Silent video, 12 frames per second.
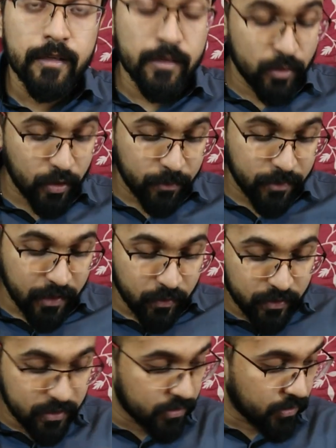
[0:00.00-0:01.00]
So I'm done
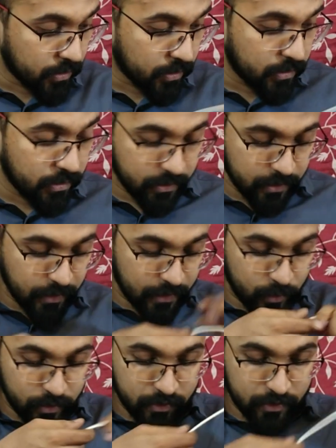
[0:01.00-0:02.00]
with the circuit here.
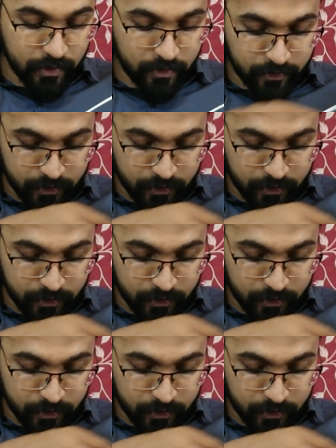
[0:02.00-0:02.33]
As you can see, I've